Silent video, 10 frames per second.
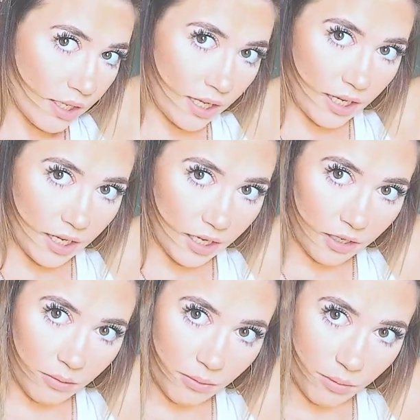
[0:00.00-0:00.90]

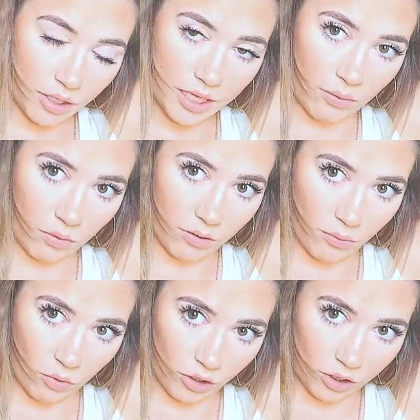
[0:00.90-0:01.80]
and put that one
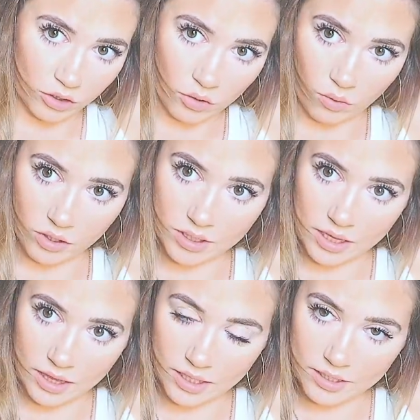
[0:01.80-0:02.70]
more towards
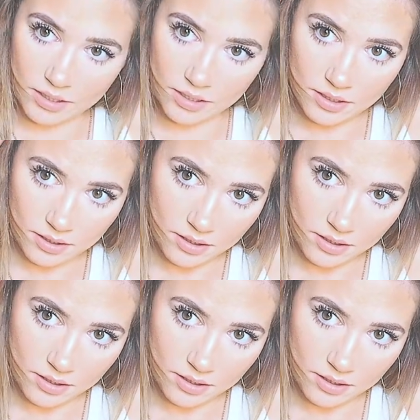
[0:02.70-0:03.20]
this